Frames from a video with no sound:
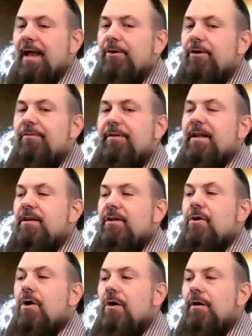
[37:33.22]
I don't know if
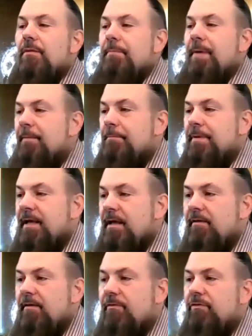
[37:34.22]
I'd call it pet
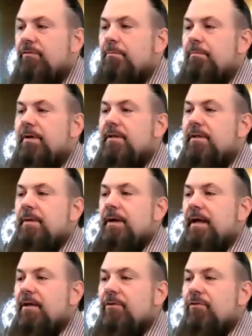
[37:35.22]
peeves, but the
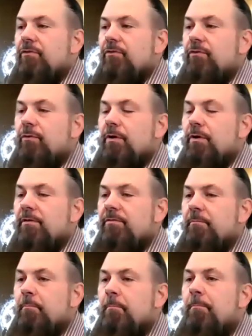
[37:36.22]
biggest sort of
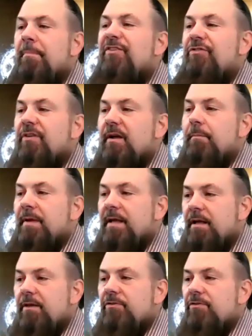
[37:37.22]
missing
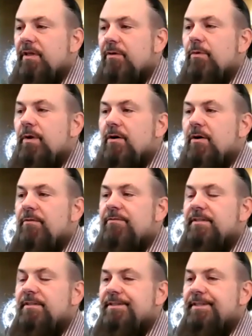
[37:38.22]
piece that we
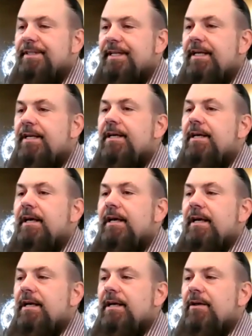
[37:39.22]
often see
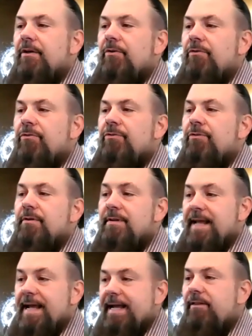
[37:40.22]
is
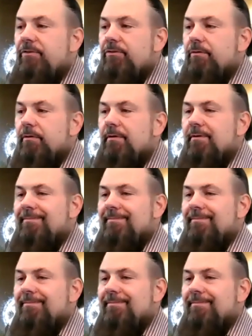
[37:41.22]
dates.